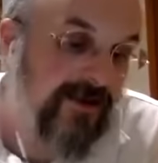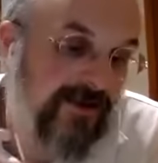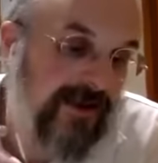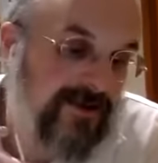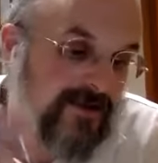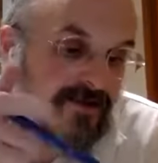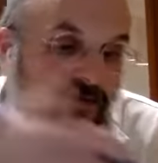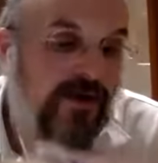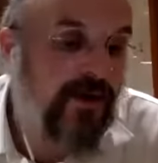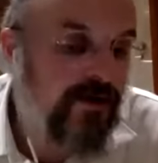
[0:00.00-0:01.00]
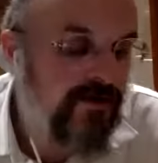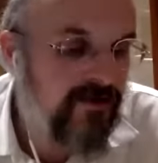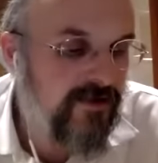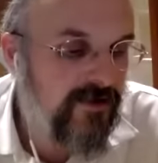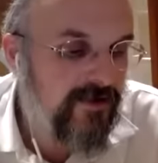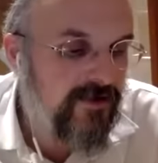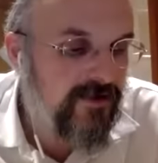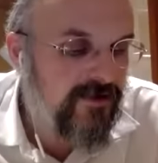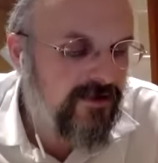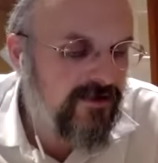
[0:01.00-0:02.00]
on less width.
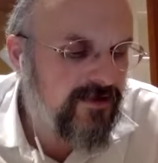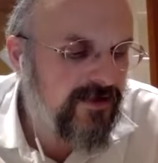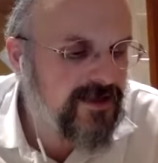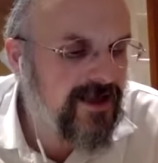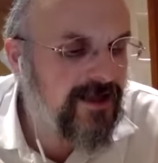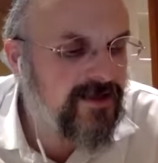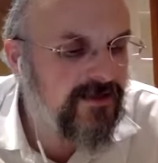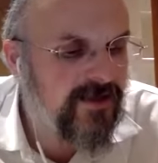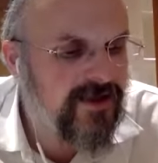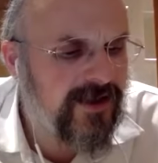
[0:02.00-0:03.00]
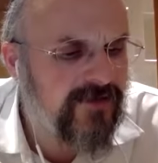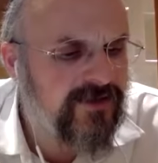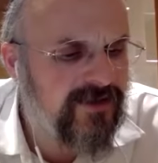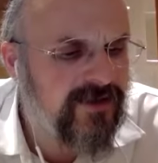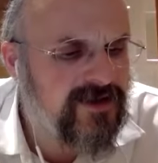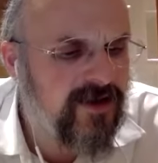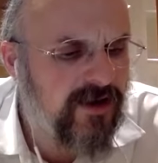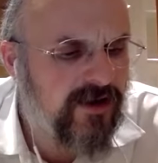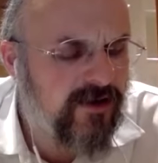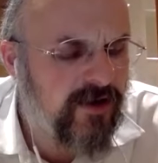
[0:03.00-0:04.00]
What's the answer? Tell again, it's the
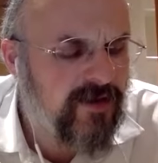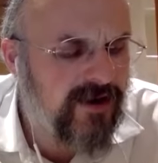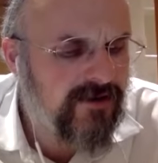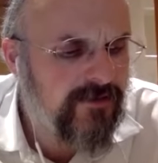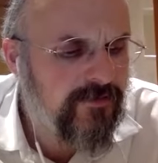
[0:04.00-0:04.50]
Hachik Amar.